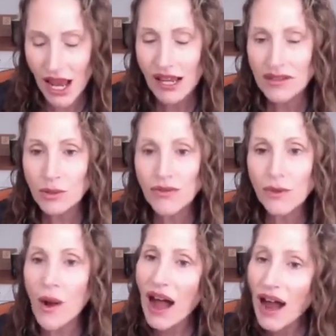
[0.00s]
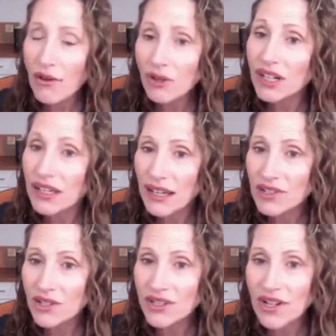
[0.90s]
So if you are on a
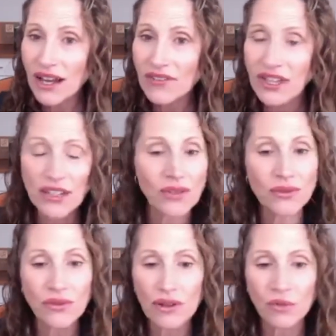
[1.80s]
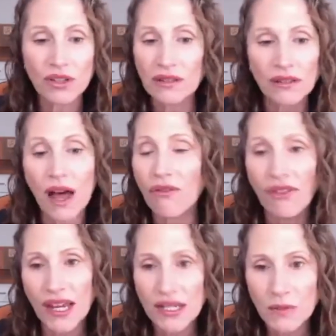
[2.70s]
keto diet, then you will love
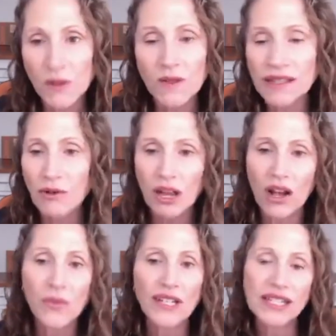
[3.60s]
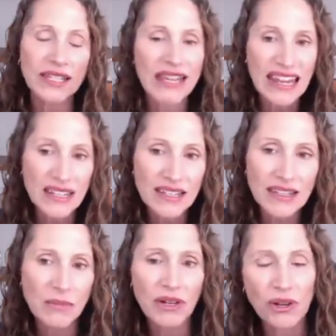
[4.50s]
these, because they will help extend
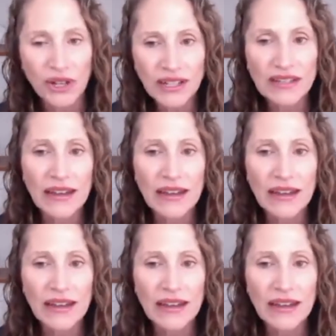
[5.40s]
the period